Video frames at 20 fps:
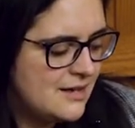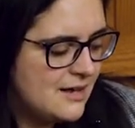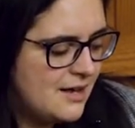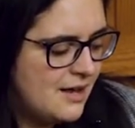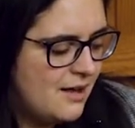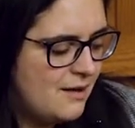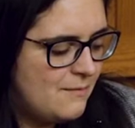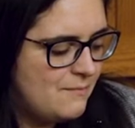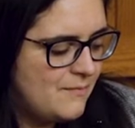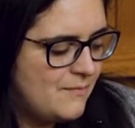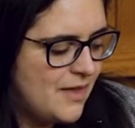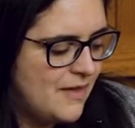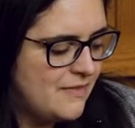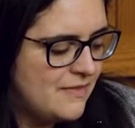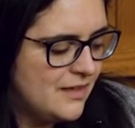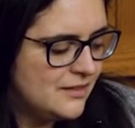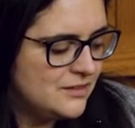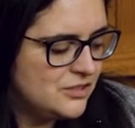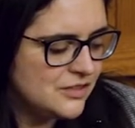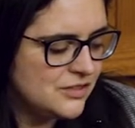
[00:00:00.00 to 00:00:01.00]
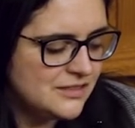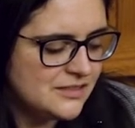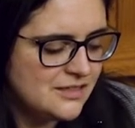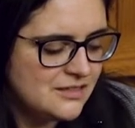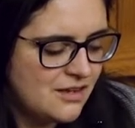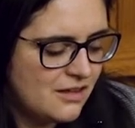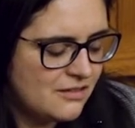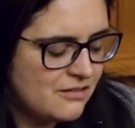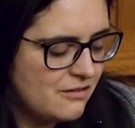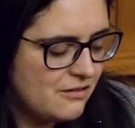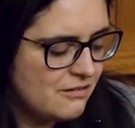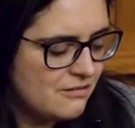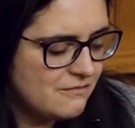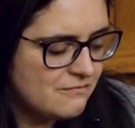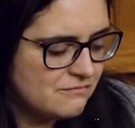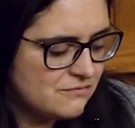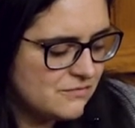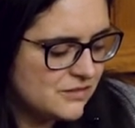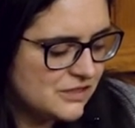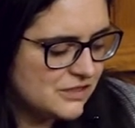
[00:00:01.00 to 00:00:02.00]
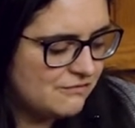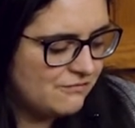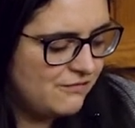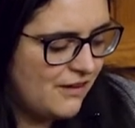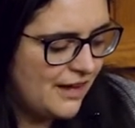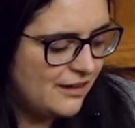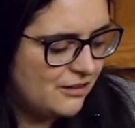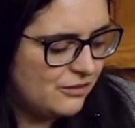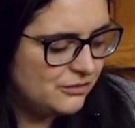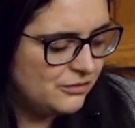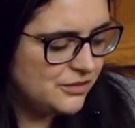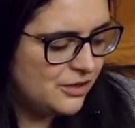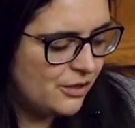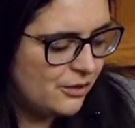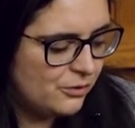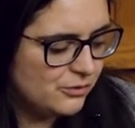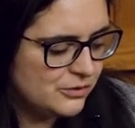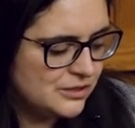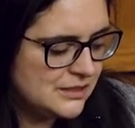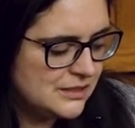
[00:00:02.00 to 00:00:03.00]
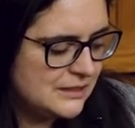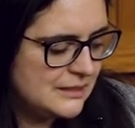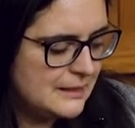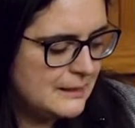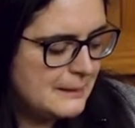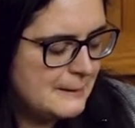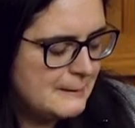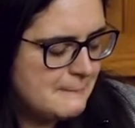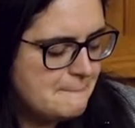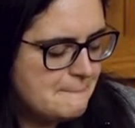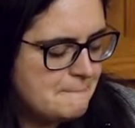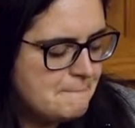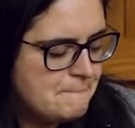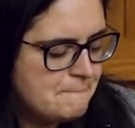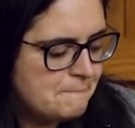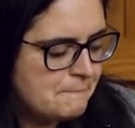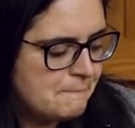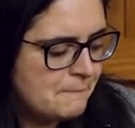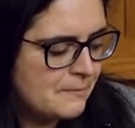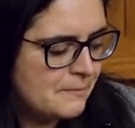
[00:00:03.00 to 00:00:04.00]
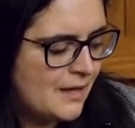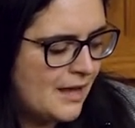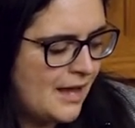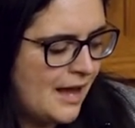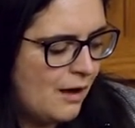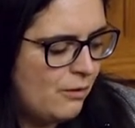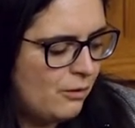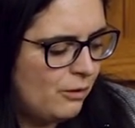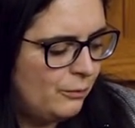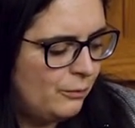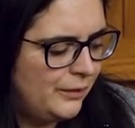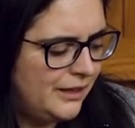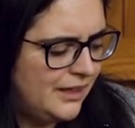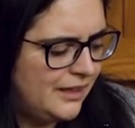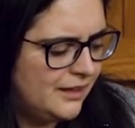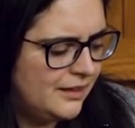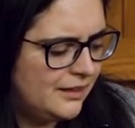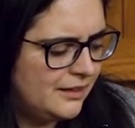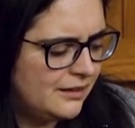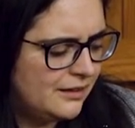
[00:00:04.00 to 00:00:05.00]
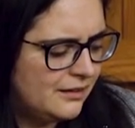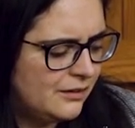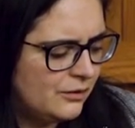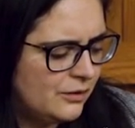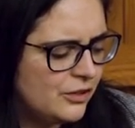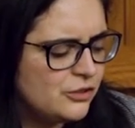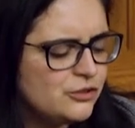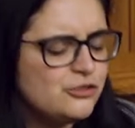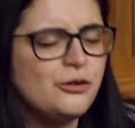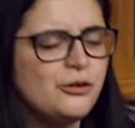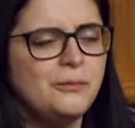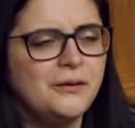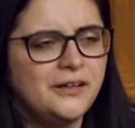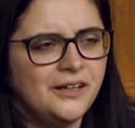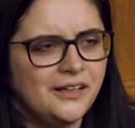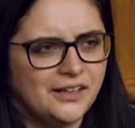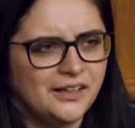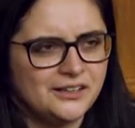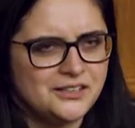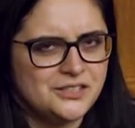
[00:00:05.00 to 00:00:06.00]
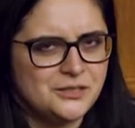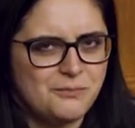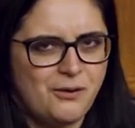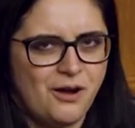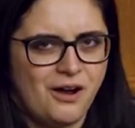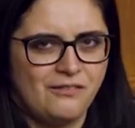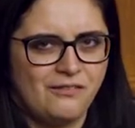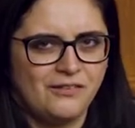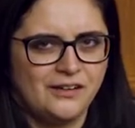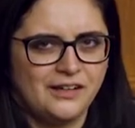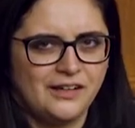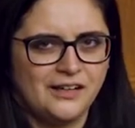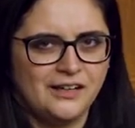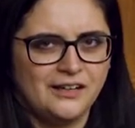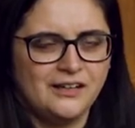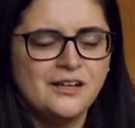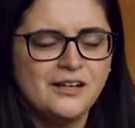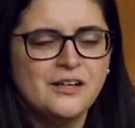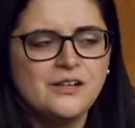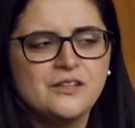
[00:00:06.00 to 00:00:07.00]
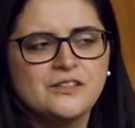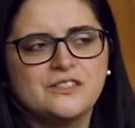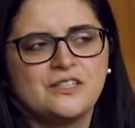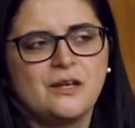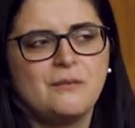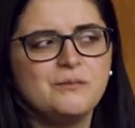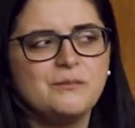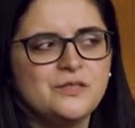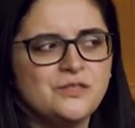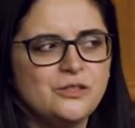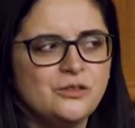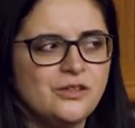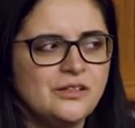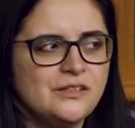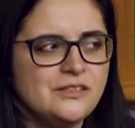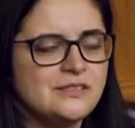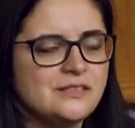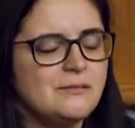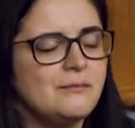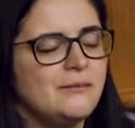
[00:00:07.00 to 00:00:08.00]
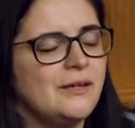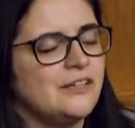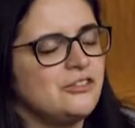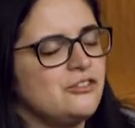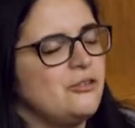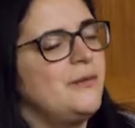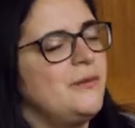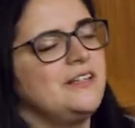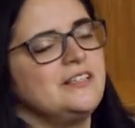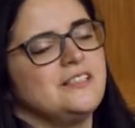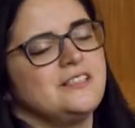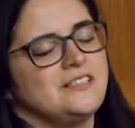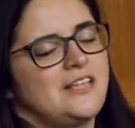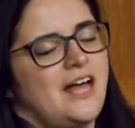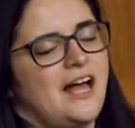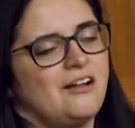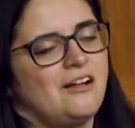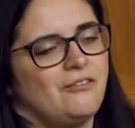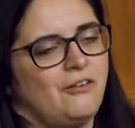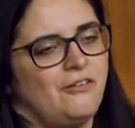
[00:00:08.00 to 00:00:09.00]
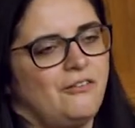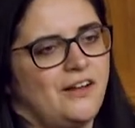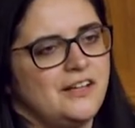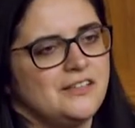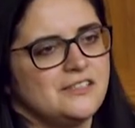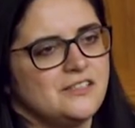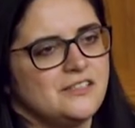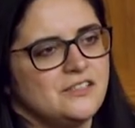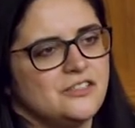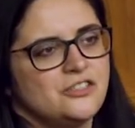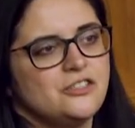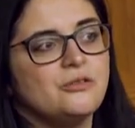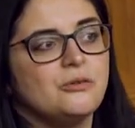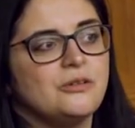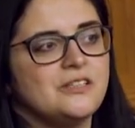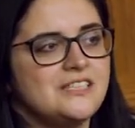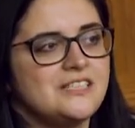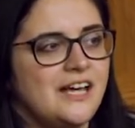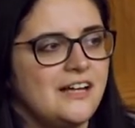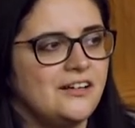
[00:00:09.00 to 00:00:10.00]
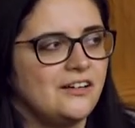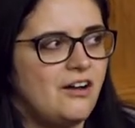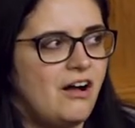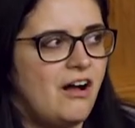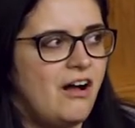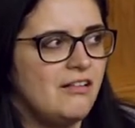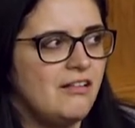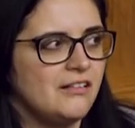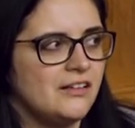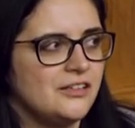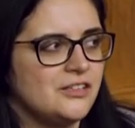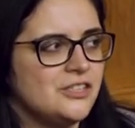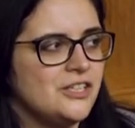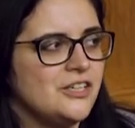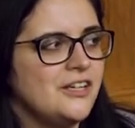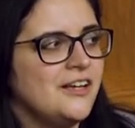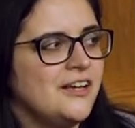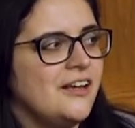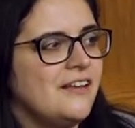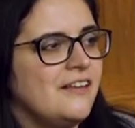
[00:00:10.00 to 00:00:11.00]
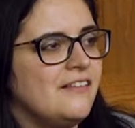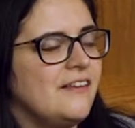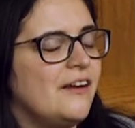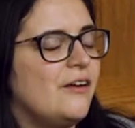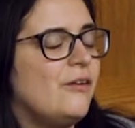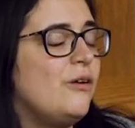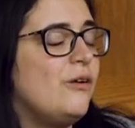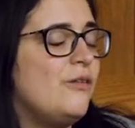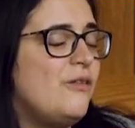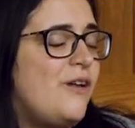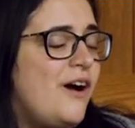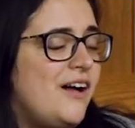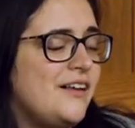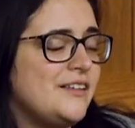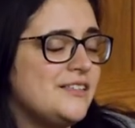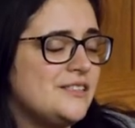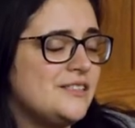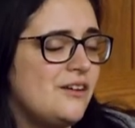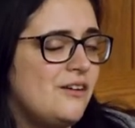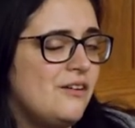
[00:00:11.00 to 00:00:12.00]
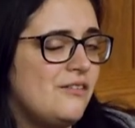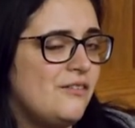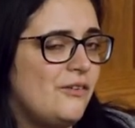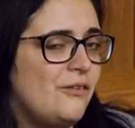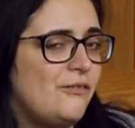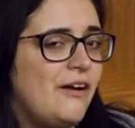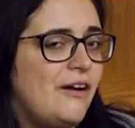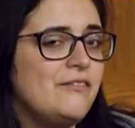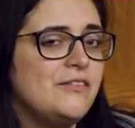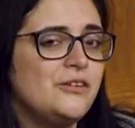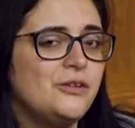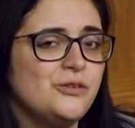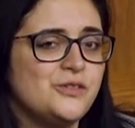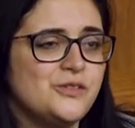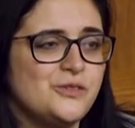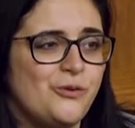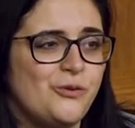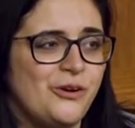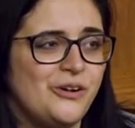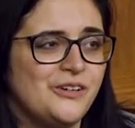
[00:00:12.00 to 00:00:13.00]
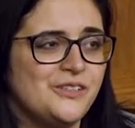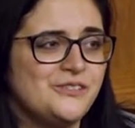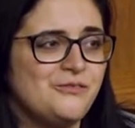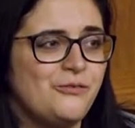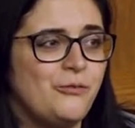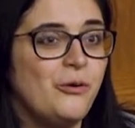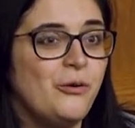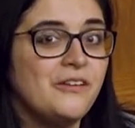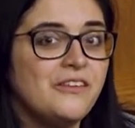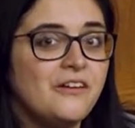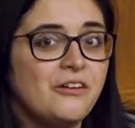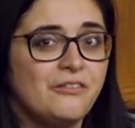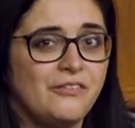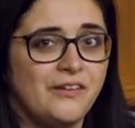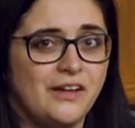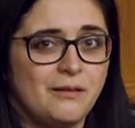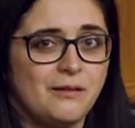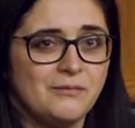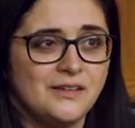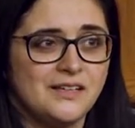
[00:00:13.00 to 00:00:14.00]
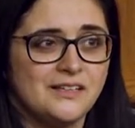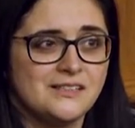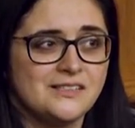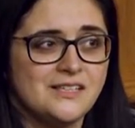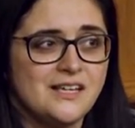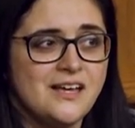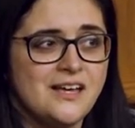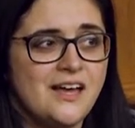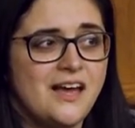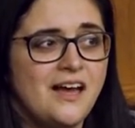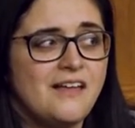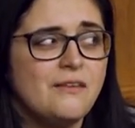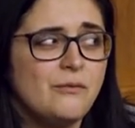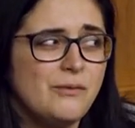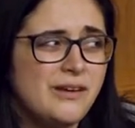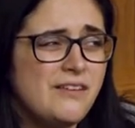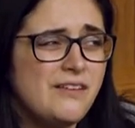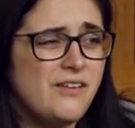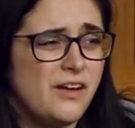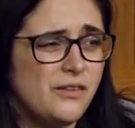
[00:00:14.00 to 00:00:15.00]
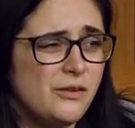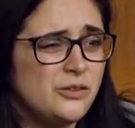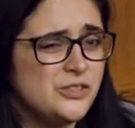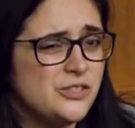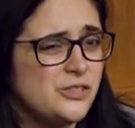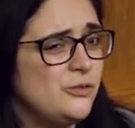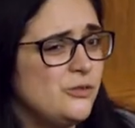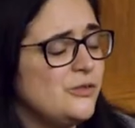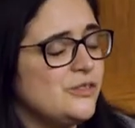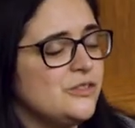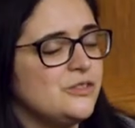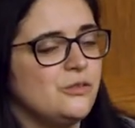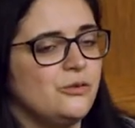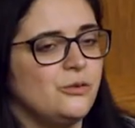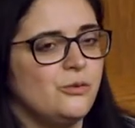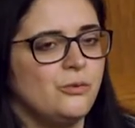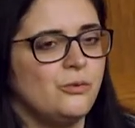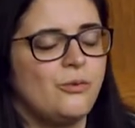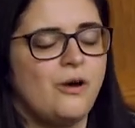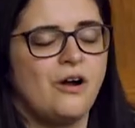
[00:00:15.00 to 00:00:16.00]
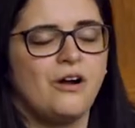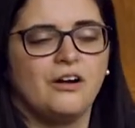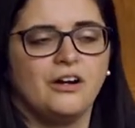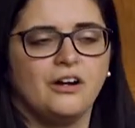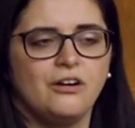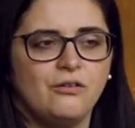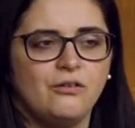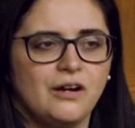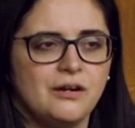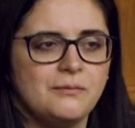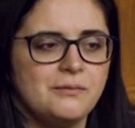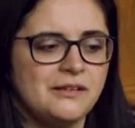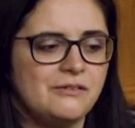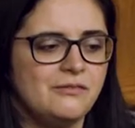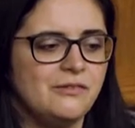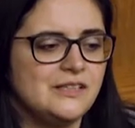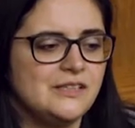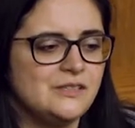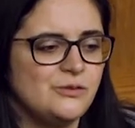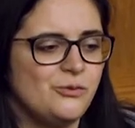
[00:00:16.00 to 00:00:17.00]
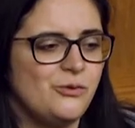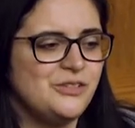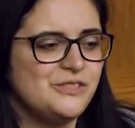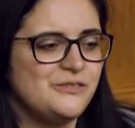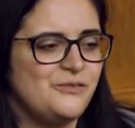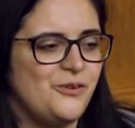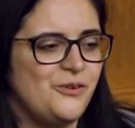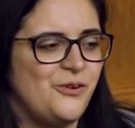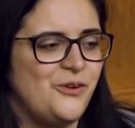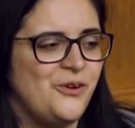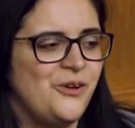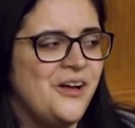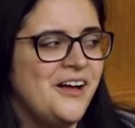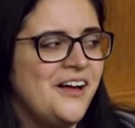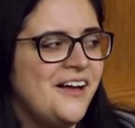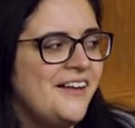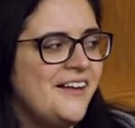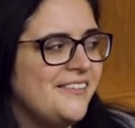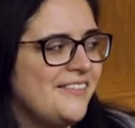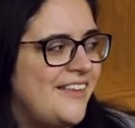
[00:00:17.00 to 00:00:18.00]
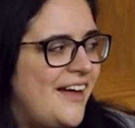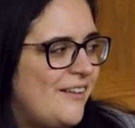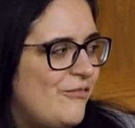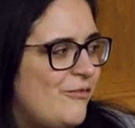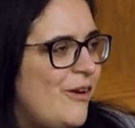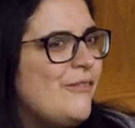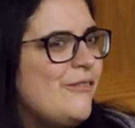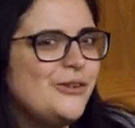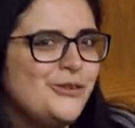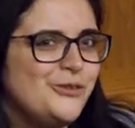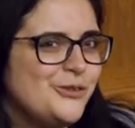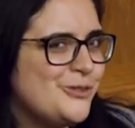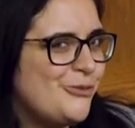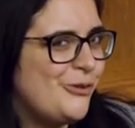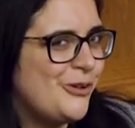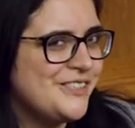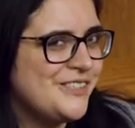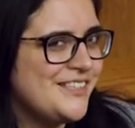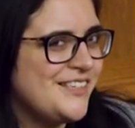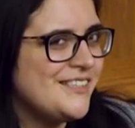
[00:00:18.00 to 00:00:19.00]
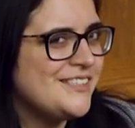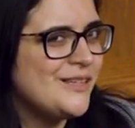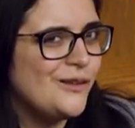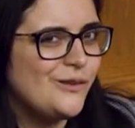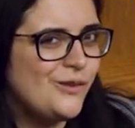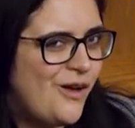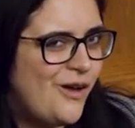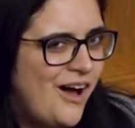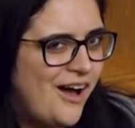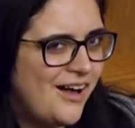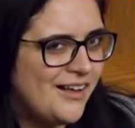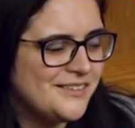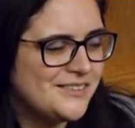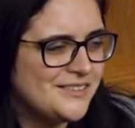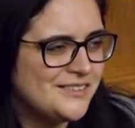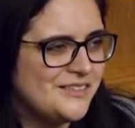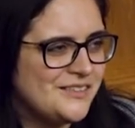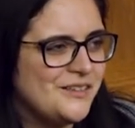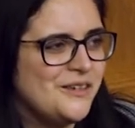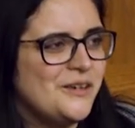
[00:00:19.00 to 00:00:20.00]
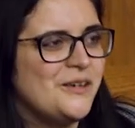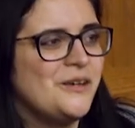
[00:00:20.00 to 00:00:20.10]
Um, and then just another, just final note, um, how are we contributing to poverty. Some students make tremendous sacrifices to attend college. They're a loss of a revenue source for their families. And then we have other students who are incredibly resourceful. That revenue source isn't lost,